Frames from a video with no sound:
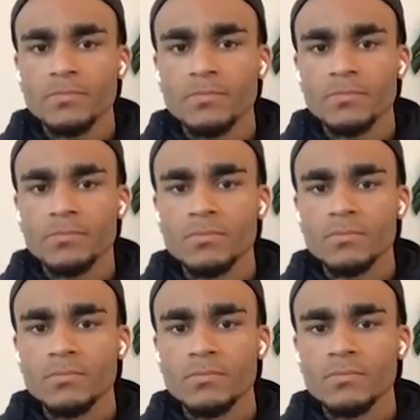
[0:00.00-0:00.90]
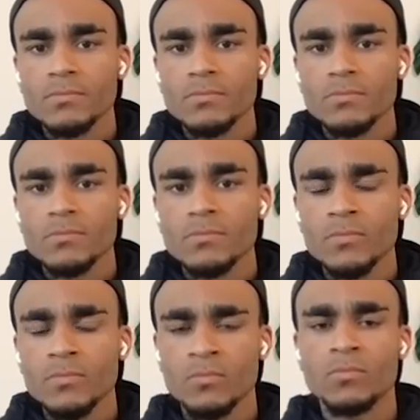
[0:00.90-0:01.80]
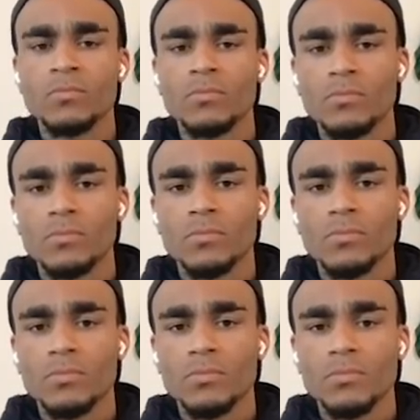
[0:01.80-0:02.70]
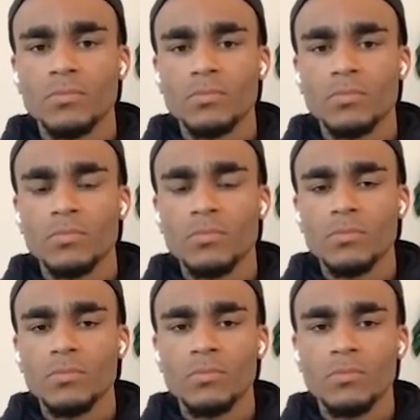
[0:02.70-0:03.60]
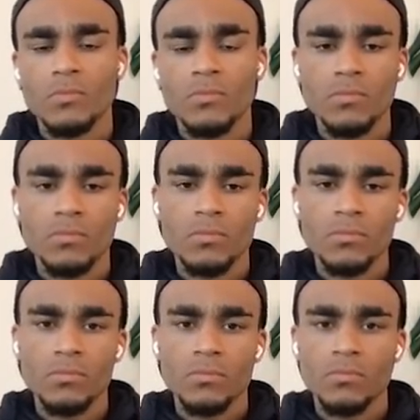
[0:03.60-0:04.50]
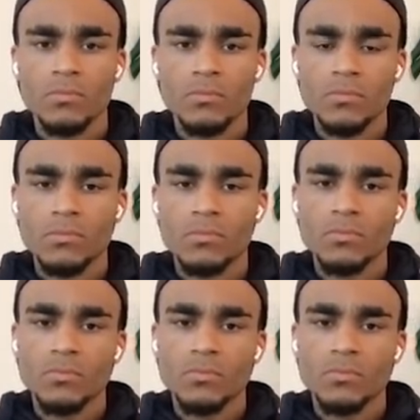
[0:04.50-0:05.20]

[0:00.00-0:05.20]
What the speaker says: (silent)